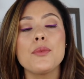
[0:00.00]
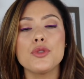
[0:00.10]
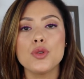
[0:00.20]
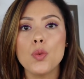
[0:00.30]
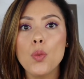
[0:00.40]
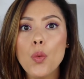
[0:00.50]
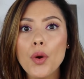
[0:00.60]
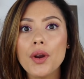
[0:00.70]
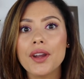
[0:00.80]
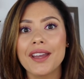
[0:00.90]
able to
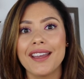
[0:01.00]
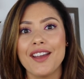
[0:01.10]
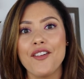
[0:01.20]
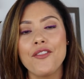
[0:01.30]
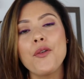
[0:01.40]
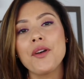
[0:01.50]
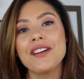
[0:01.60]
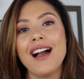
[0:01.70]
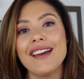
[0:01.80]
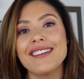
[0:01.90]
work for
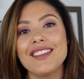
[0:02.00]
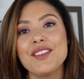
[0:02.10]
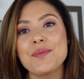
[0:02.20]
God,